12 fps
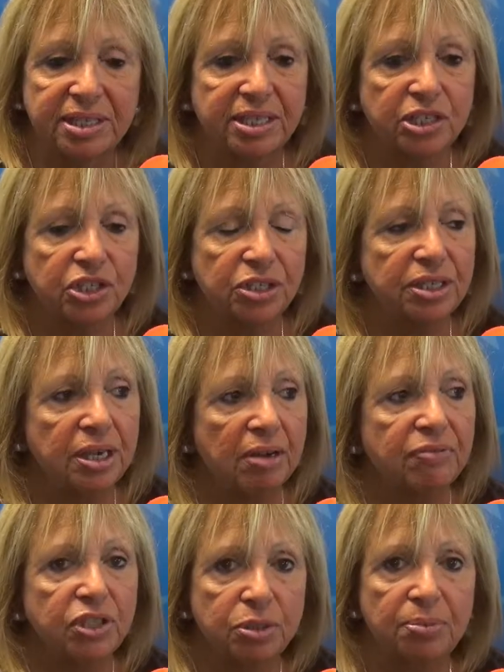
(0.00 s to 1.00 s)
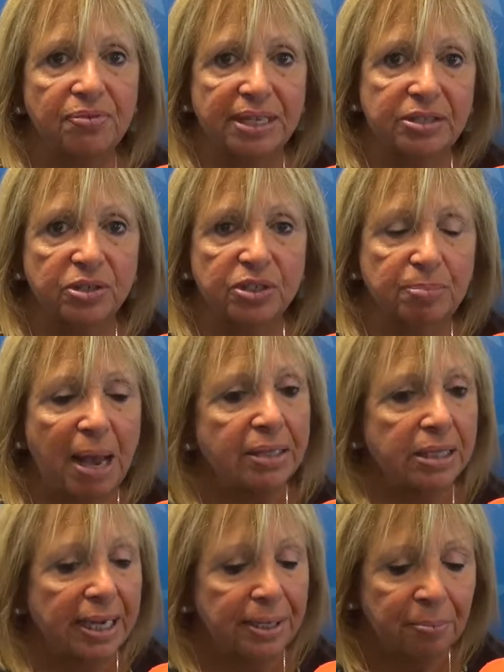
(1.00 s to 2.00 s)
edition of Supervisor
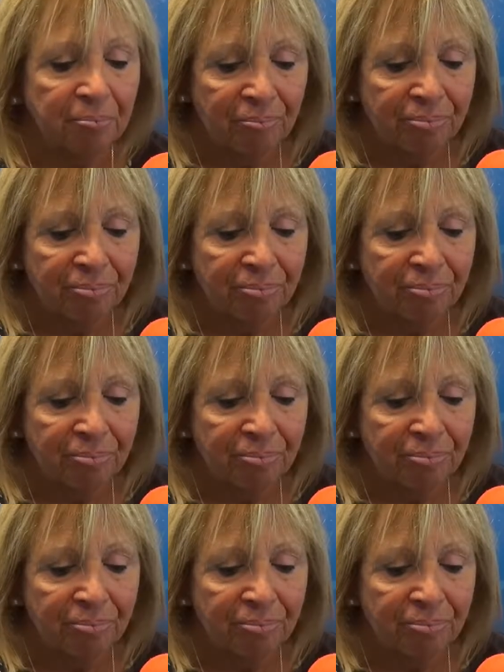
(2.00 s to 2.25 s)
Spotlight.